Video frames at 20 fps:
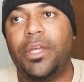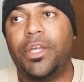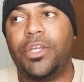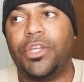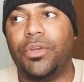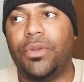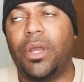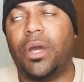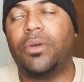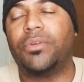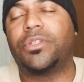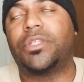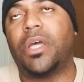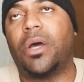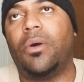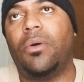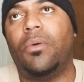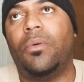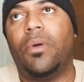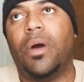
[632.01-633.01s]
You know,
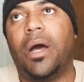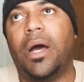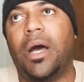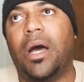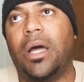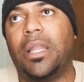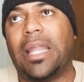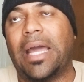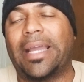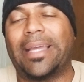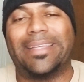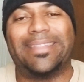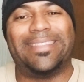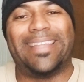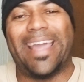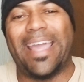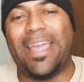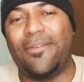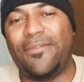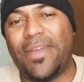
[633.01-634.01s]
so uh, like a
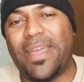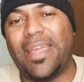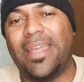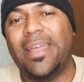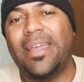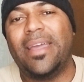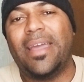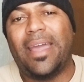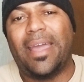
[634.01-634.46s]
Davy,